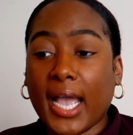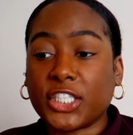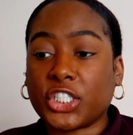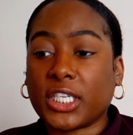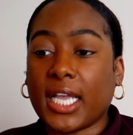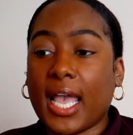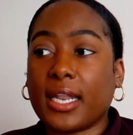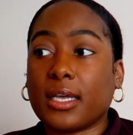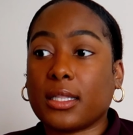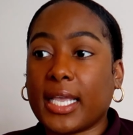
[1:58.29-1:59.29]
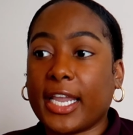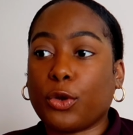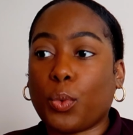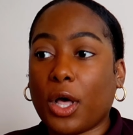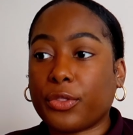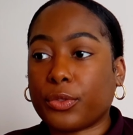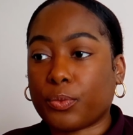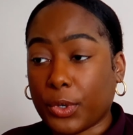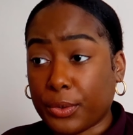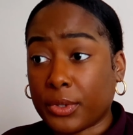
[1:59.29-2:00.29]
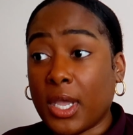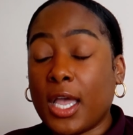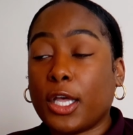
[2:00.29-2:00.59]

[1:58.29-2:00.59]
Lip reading: Ayesha and Elaine Welthroth,